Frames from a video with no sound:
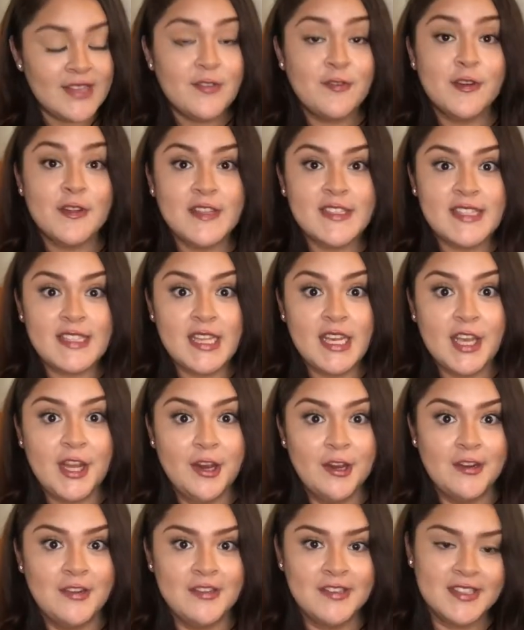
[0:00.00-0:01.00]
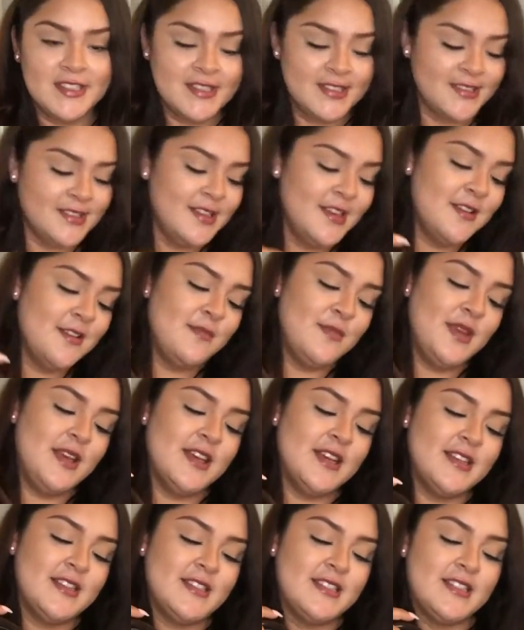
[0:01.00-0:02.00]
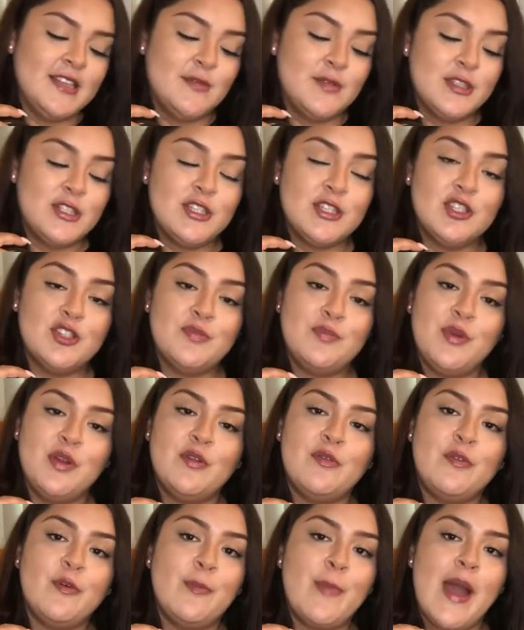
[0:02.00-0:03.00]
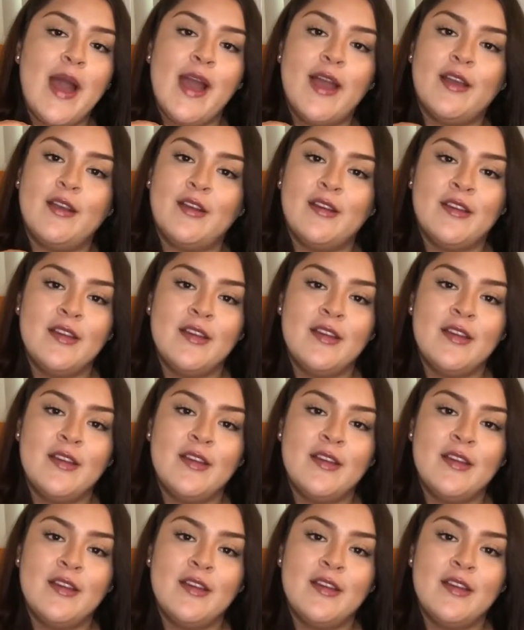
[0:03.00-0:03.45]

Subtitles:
for the city girls because it was such a beautiful bag.